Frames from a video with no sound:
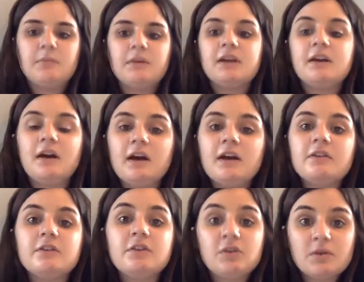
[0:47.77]
Because
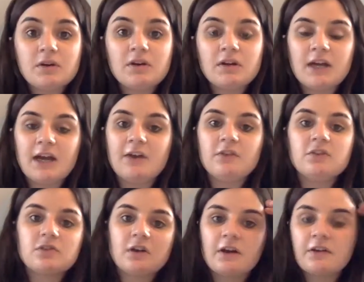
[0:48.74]
you are going to have to
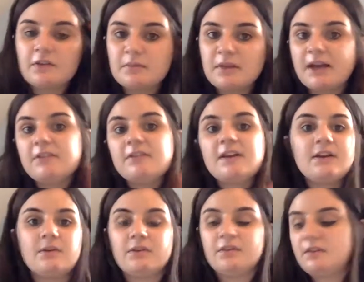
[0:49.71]
draw some life
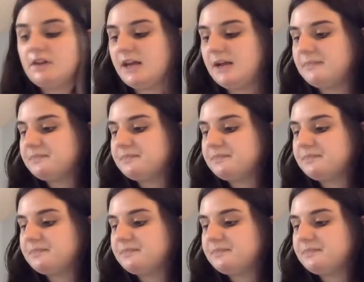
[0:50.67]
cycles today.